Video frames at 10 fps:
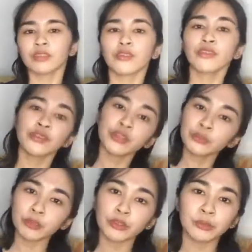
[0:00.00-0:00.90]
The
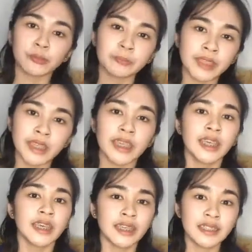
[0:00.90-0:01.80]
third one would be,
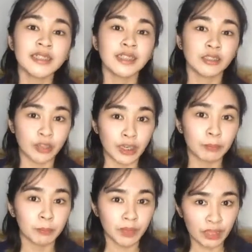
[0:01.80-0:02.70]
it's a great
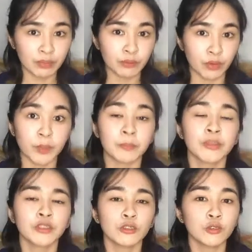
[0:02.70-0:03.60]
platform
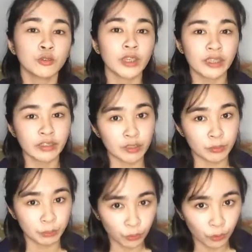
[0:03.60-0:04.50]
to
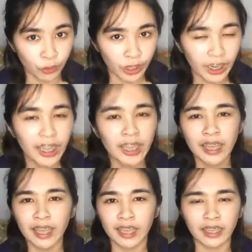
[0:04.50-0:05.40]
explore
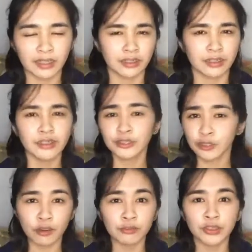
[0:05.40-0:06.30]
and
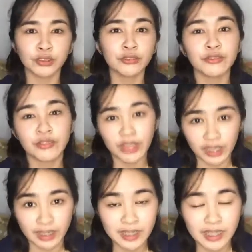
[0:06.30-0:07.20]
discover new
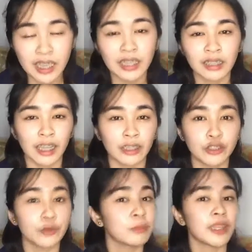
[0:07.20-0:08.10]
things, like
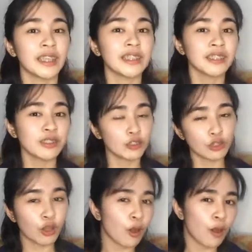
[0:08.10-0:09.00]
new places to
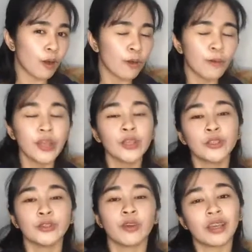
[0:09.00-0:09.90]
go,
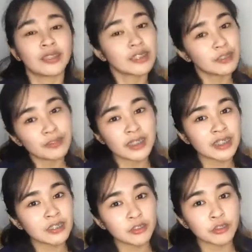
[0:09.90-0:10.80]
new
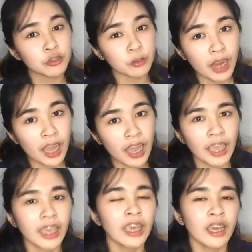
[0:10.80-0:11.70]
activities to try,